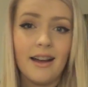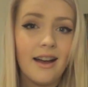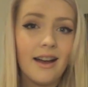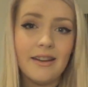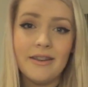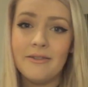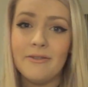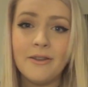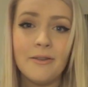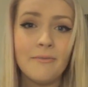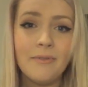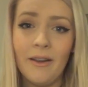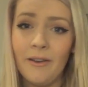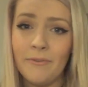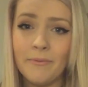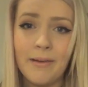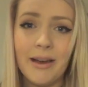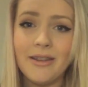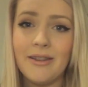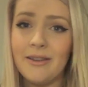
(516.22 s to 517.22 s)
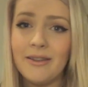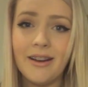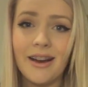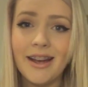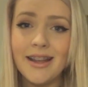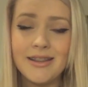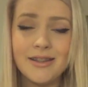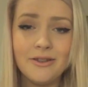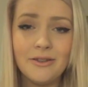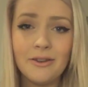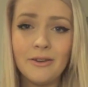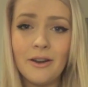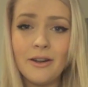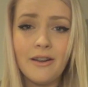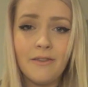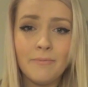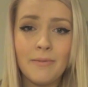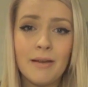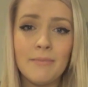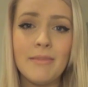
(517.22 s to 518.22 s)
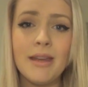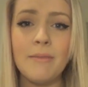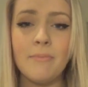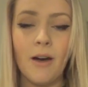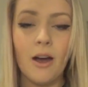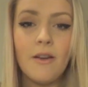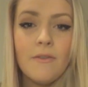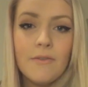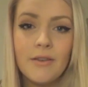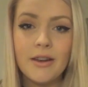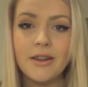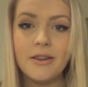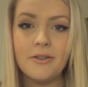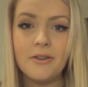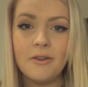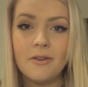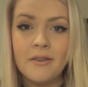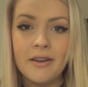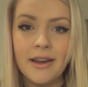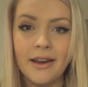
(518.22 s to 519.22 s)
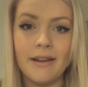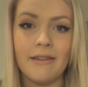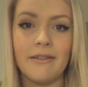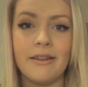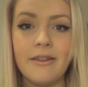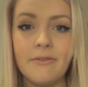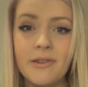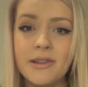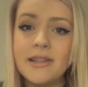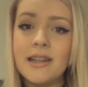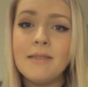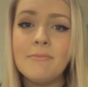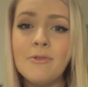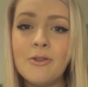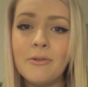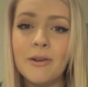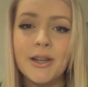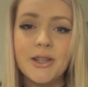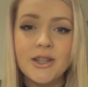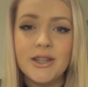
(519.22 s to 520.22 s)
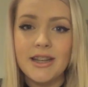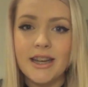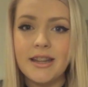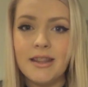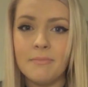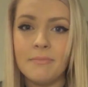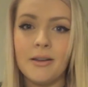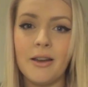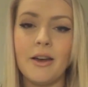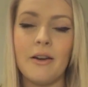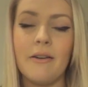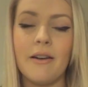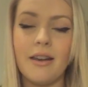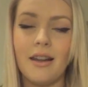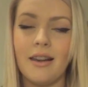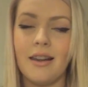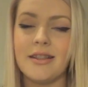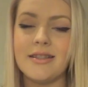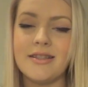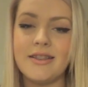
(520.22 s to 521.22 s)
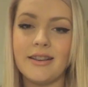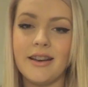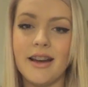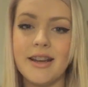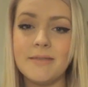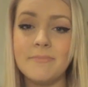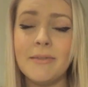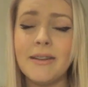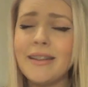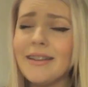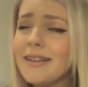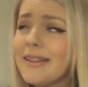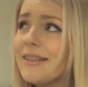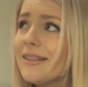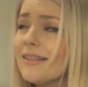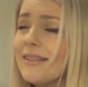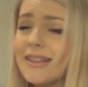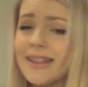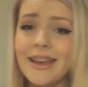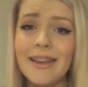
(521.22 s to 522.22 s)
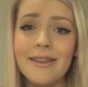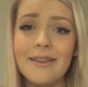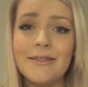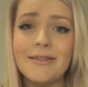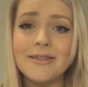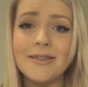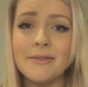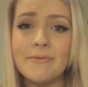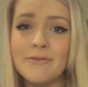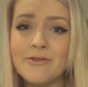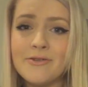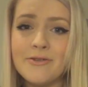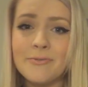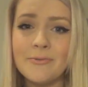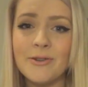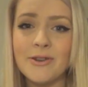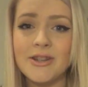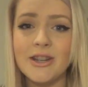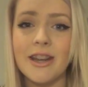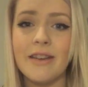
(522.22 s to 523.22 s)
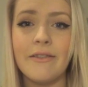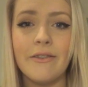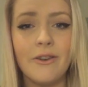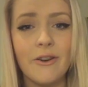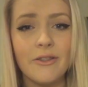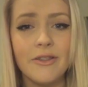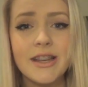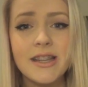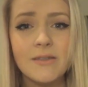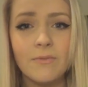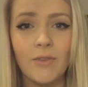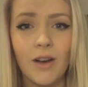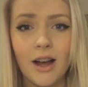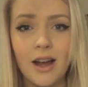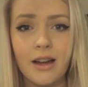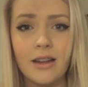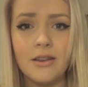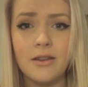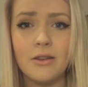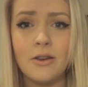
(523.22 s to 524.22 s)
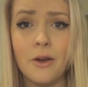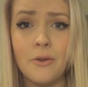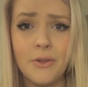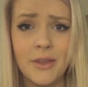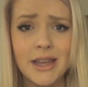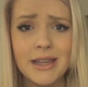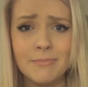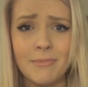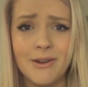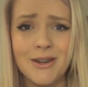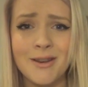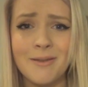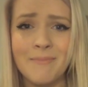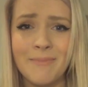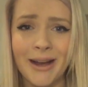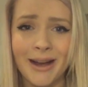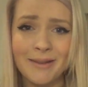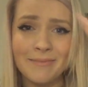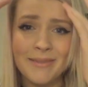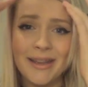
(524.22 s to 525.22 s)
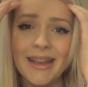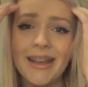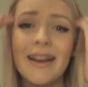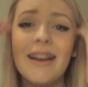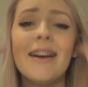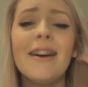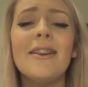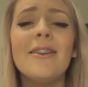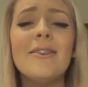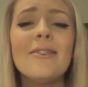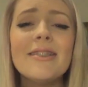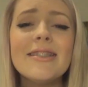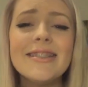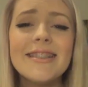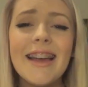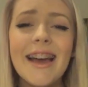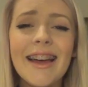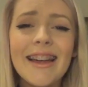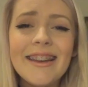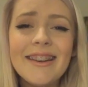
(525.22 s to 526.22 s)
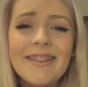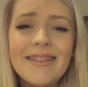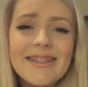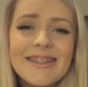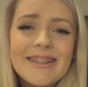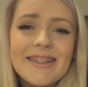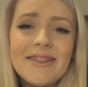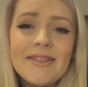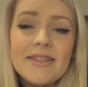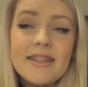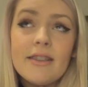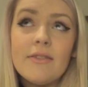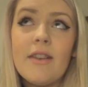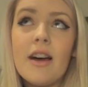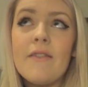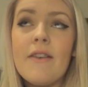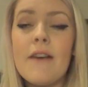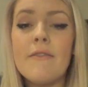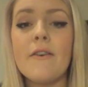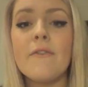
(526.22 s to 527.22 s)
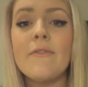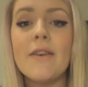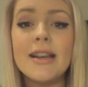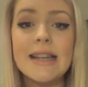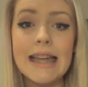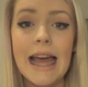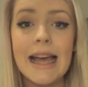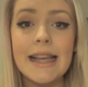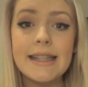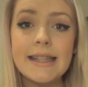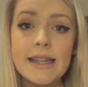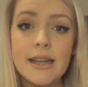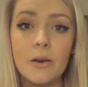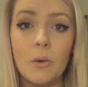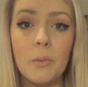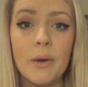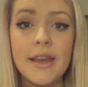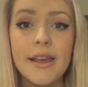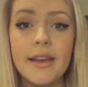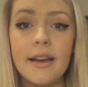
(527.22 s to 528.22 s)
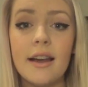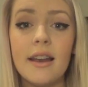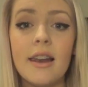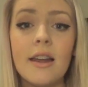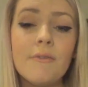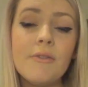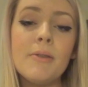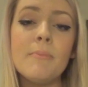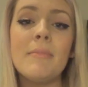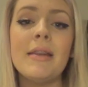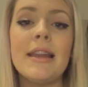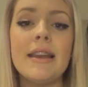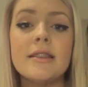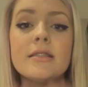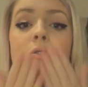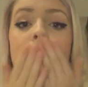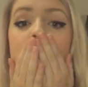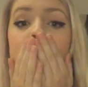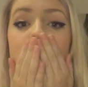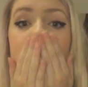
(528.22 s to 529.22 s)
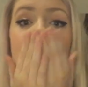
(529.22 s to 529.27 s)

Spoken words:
I don't know enough about you guys, and you don't know enough about me, but hopefully you do now. And if there's any more questions, leave them below and I'll answer you guys. But thank you so much for watching if you've got this far and you know this much about me. Lots and lots of love. Have a fantastic week. I love you millions.